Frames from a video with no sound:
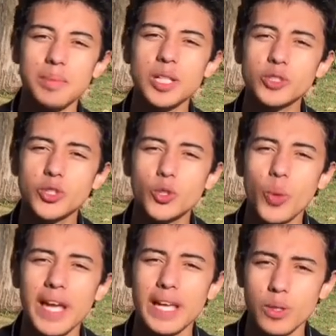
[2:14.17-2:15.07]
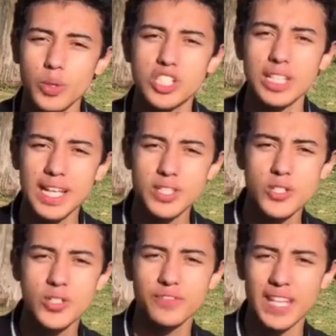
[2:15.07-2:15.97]
Similar to the way in
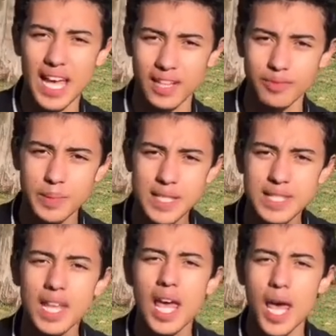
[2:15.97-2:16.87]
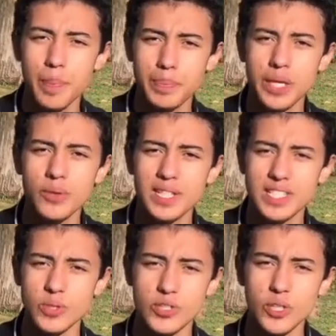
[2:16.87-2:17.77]
which letters of the alphabets
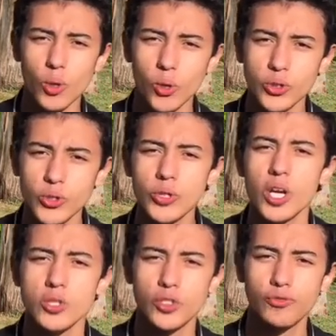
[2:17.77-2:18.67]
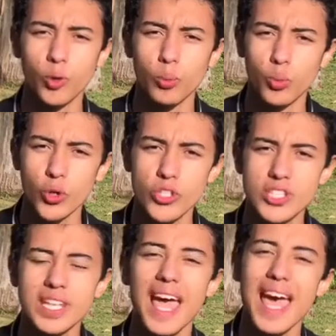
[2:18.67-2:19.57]
appear in a certain order to
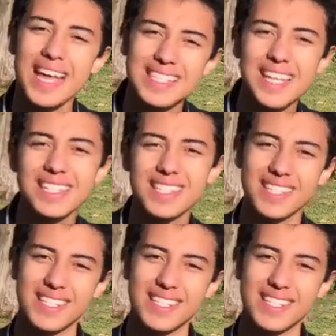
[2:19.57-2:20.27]
form words and